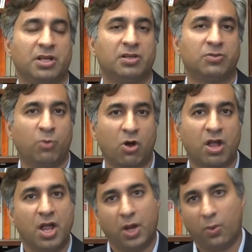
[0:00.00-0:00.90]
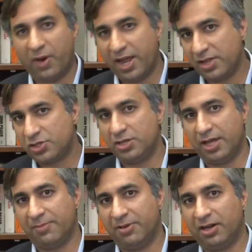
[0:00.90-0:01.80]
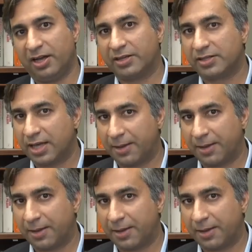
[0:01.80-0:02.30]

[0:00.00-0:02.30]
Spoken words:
in his book, Wage, Labor and